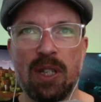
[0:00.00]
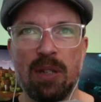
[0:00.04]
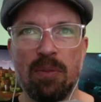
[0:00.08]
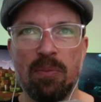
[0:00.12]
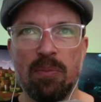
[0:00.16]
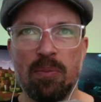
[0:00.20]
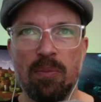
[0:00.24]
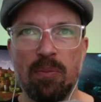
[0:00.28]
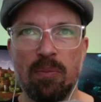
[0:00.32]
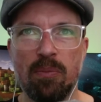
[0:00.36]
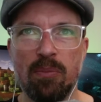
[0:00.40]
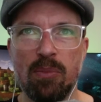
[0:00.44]
can
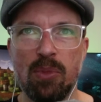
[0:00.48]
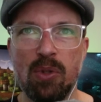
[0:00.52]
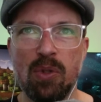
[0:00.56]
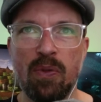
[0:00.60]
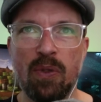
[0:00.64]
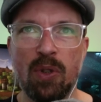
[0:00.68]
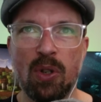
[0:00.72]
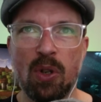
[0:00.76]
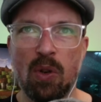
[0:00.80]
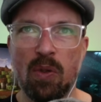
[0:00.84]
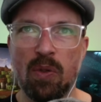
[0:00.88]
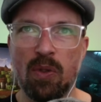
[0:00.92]

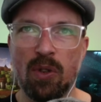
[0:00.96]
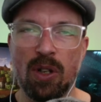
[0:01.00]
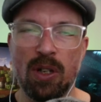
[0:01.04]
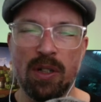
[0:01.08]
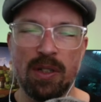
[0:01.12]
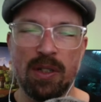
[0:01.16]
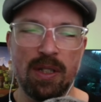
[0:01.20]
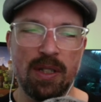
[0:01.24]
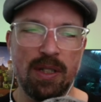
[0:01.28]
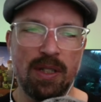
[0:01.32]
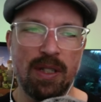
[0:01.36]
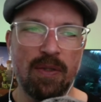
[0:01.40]
move it over
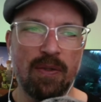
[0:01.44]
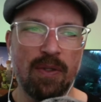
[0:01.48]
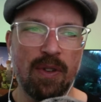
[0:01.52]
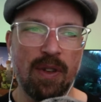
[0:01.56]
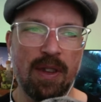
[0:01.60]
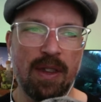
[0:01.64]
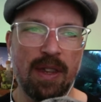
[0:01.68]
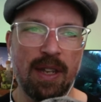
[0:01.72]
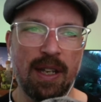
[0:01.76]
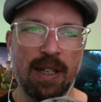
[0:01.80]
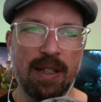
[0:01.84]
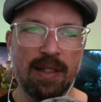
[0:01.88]
onto
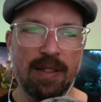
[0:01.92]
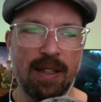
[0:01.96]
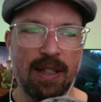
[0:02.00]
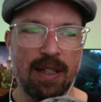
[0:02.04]
different things,